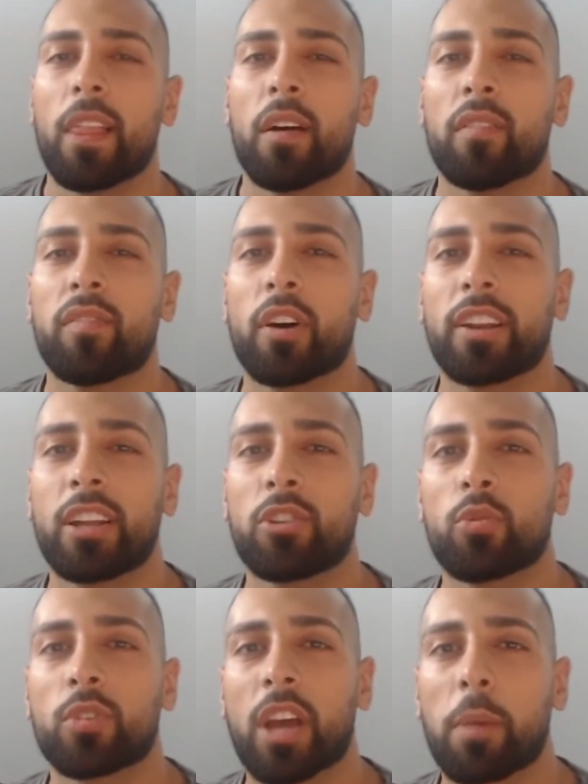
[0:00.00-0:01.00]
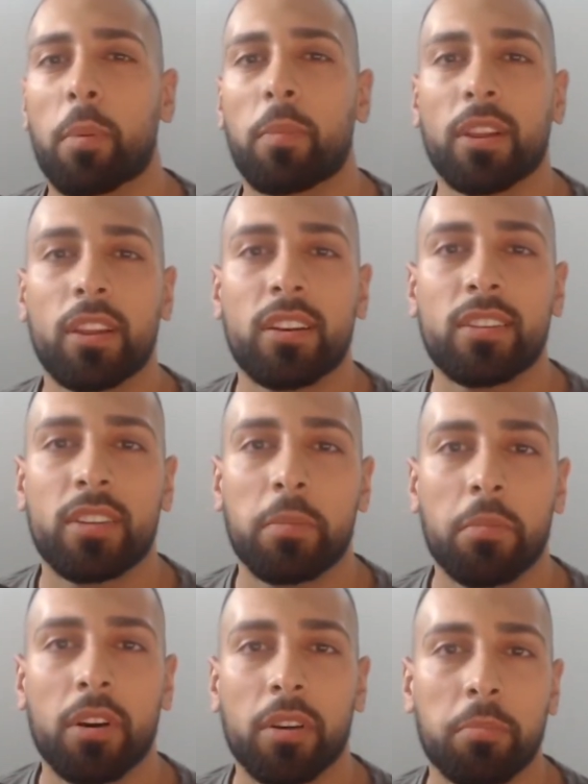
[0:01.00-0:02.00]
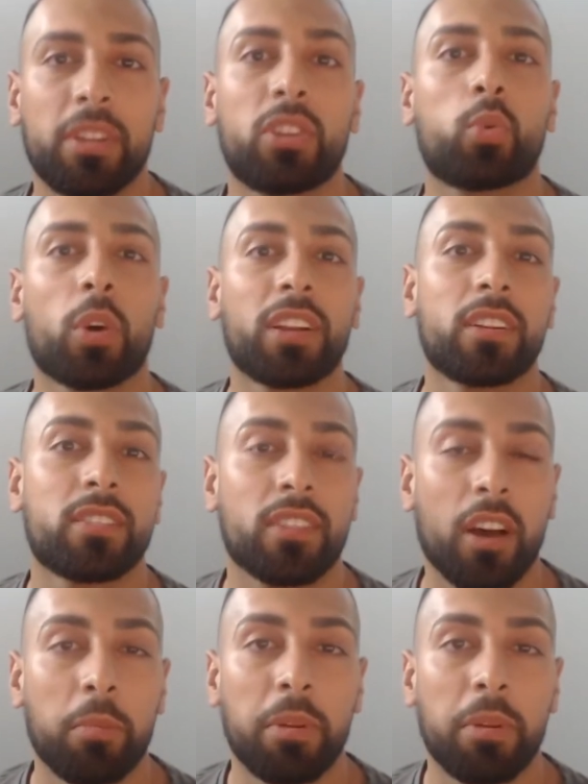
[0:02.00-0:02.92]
financial capabilities in my mid-20s are a bit